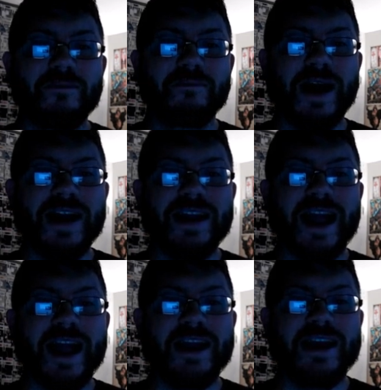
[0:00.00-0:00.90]
by
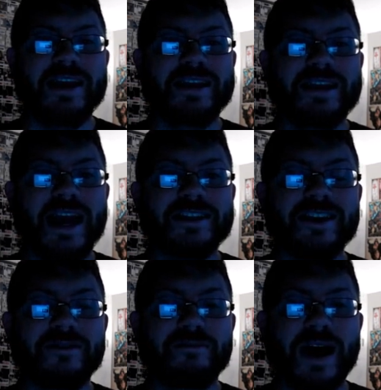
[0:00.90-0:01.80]
a gang
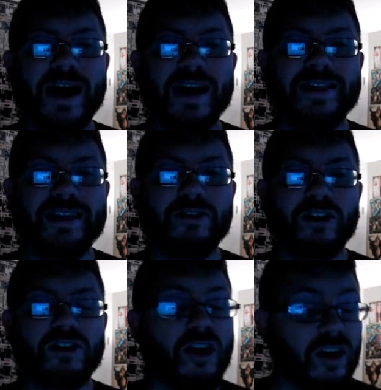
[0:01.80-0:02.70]
uh, by the
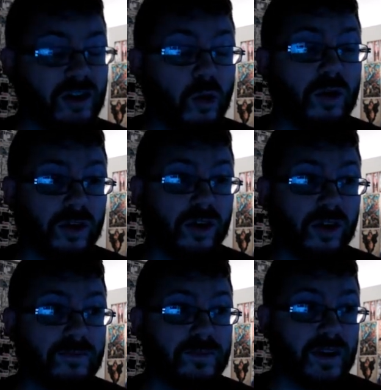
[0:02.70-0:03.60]
law
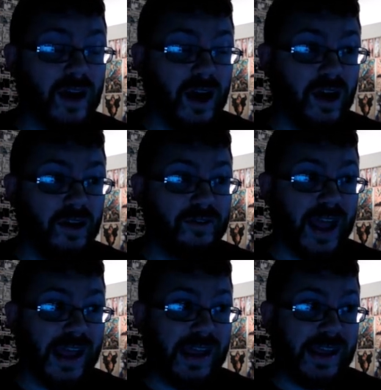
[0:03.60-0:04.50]
order of
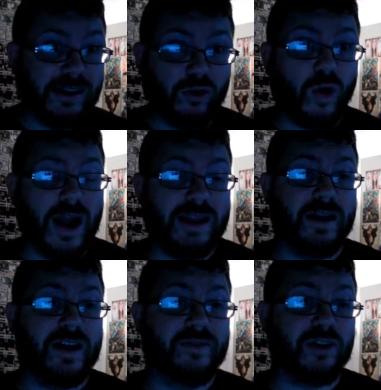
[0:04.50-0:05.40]
a
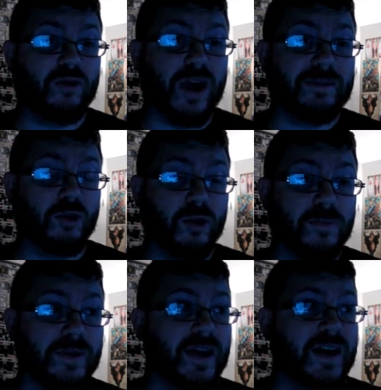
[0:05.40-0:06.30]
crime of a crime group